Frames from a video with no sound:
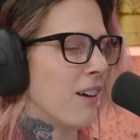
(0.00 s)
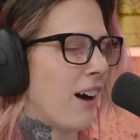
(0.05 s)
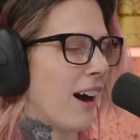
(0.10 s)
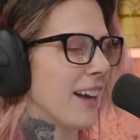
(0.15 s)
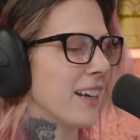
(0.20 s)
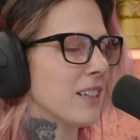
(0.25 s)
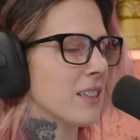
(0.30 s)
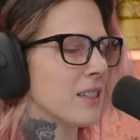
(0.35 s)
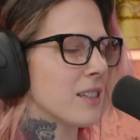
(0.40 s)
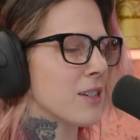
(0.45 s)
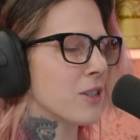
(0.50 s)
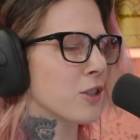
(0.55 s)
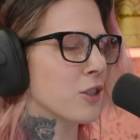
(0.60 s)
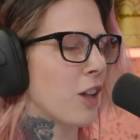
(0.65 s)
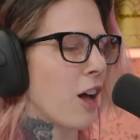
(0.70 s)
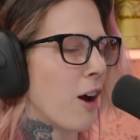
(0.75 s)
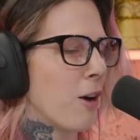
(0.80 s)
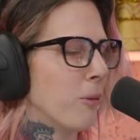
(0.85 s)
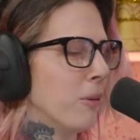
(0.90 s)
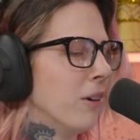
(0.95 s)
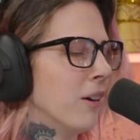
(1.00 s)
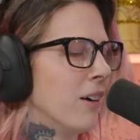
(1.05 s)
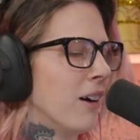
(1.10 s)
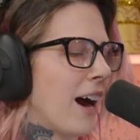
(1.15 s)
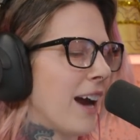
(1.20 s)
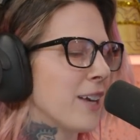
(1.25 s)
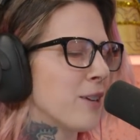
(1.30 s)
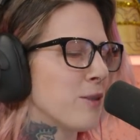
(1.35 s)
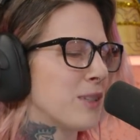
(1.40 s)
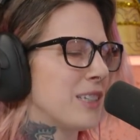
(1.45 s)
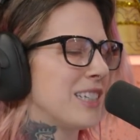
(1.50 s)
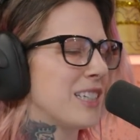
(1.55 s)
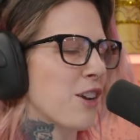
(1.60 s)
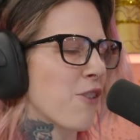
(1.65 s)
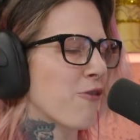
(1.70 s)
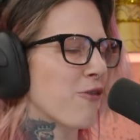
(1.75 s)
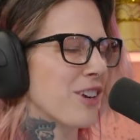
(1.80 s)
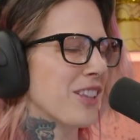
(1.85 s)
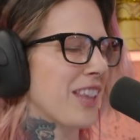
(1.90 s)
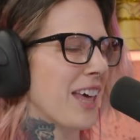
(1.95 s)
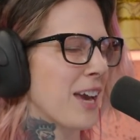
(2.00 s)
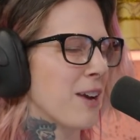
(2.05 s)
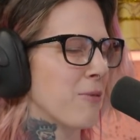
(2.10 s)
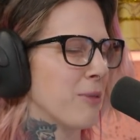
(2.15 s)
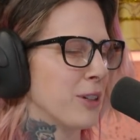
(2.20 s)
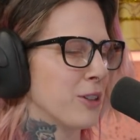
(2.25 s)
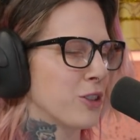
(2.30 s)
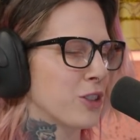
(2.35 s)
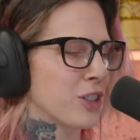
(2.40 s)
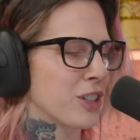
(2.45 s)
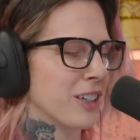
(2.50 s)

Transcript: I didn't say slow. I used different language.